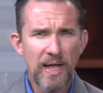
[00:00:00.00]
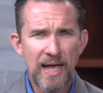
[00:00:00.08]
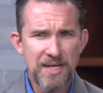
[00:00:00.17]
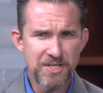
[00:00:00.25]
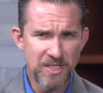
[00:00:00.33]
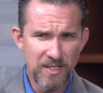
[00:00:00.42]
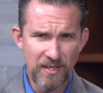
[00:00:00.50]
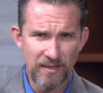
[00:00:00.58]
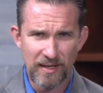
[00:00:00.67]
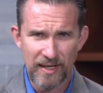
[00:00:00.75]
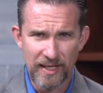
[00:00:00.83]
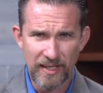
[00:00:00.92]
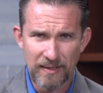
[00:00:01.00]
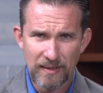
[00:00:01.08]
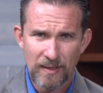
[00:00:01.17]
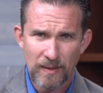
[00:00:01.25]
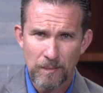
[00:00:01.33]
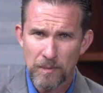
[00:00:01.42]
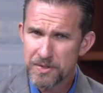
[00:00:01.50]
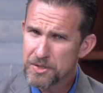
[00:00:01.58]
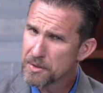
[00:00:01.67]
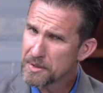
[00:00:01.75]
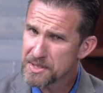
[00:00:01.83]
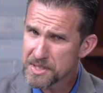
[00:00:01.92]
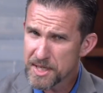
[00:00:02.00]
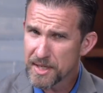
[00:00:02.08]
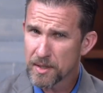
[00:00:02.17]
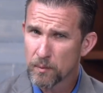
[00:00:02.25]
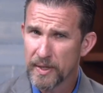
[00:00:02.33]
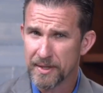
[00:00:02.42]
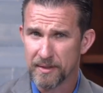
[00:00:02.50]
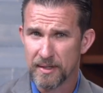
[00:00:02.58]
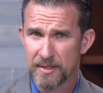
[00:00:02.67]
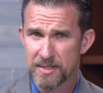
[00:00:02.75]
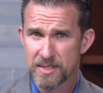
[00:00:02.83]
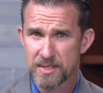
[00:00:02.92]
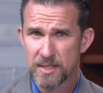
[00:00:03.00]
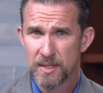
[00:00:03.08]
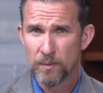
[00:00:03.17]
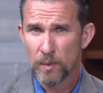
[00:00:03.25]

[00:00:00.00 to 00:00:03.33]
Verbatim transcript: ask you today, would you consider with us,